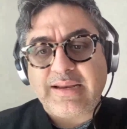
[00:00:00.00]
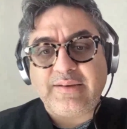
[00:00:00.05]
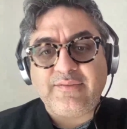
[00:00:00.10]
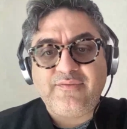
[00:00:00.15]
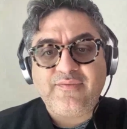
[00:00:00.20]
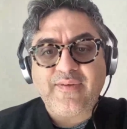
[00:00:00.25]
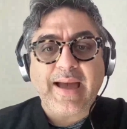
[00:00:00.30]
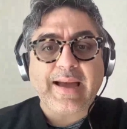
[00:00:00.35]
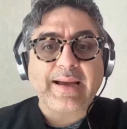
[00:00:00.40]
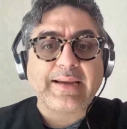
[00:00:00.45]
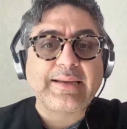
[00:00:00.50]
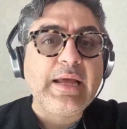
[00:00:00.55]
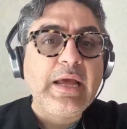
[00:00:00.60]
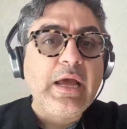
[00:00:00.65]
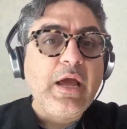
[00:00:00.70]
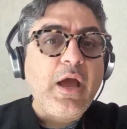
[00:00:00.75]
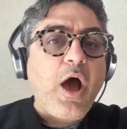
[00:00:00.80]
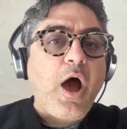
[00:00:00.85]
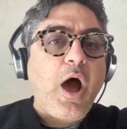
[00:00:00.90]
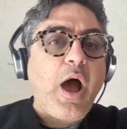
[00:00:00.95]
In fact,
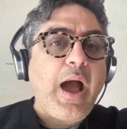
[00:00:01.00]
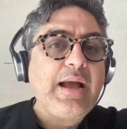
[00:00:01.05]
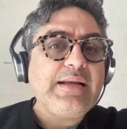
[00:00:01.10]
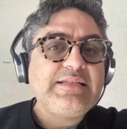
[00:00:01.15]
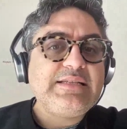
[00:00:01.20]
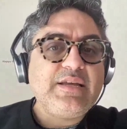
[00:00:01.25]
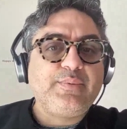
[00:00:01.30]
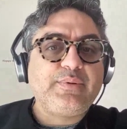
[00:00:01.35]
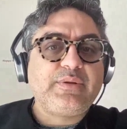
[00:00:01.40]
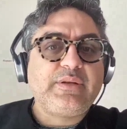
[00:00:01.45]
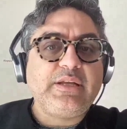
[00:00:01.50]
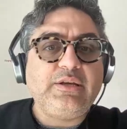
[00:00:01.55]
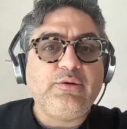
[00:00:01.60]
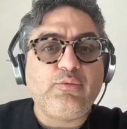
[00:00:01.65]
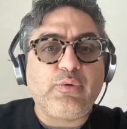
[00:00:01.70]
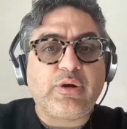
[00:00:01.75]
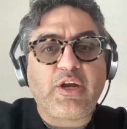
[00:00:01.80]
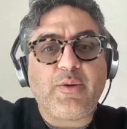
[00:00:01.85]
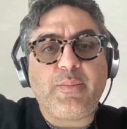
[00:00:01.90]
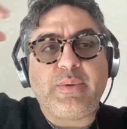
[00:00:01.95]
I typically
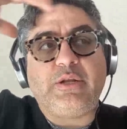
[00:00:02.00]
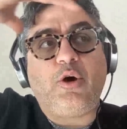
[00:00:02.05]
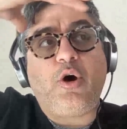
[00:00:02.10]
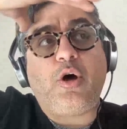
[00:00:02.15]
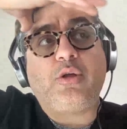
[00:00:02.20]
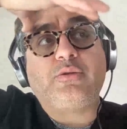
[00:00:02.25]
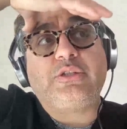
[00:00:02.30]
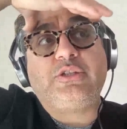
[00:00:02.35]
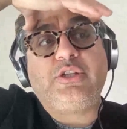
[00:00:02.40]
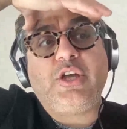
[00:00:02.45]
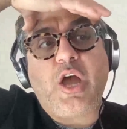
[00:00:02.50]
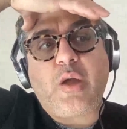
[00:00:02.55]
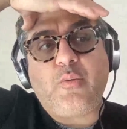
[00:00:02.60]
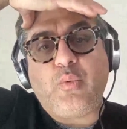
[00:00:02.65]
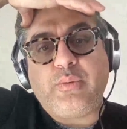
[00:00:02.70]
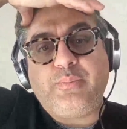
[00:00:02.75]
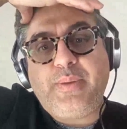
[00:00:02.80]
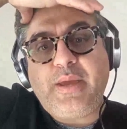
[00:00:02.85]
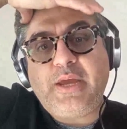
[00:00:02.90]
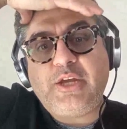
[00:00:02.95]
recommend it all the time
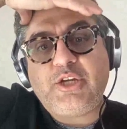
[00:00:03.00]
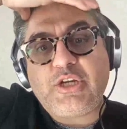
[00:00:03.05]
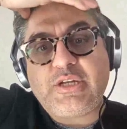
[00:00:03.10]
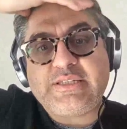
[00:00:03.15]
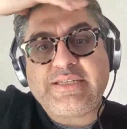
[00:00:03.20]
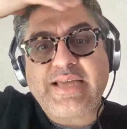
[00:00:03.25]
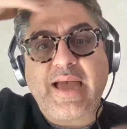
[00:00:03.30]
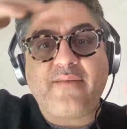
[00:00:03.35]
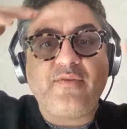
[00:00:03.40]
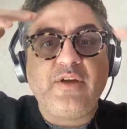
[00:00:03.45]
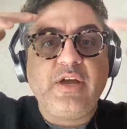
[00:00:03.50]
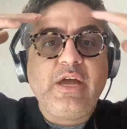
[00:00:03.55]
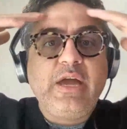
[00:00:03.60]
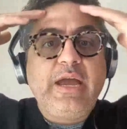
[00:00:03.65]
when patients have